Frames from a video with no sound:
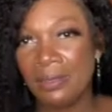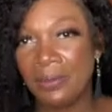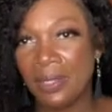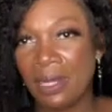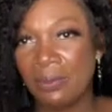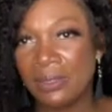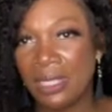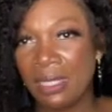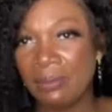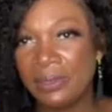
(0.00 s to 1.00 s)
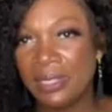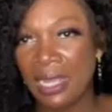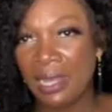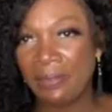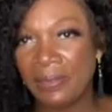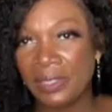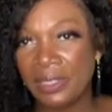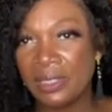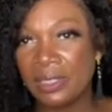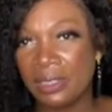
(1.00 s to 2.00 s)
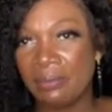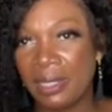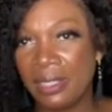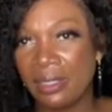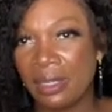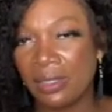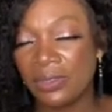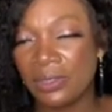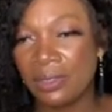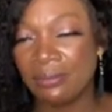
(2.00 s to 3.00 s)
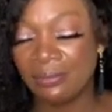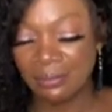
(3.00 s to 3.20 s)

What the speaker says: that I was able to add this to my collection.